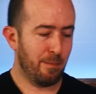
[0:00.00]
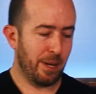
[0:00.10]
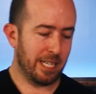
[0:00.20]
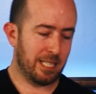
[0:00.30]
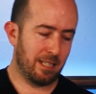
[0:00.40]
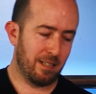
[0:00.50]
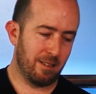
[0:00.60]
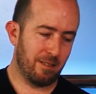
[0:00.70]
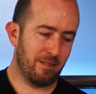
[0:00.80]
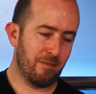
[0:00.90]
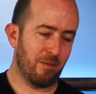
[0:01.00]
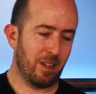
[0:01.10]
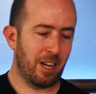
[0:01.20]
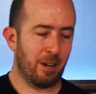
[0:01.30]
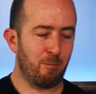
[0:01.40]
But
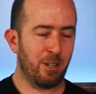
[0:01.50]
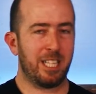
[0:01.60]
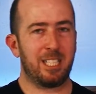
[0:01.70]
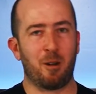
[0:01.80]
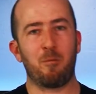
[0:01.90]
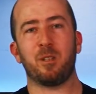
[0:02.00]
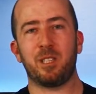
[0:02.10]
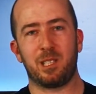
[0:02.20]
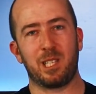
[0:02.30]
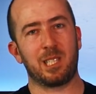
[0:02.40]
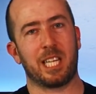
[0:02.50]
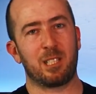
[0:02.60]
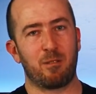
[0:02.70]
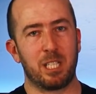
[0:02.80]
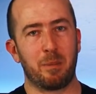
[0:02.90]
I really don't want this
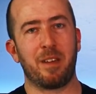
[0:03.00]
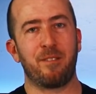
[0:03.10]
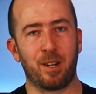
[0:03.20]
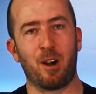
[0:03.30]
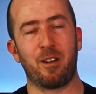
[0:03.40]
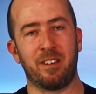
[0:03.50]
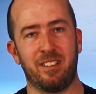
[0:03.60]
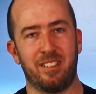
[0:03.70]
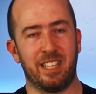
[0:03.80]
accessory to be forgotten,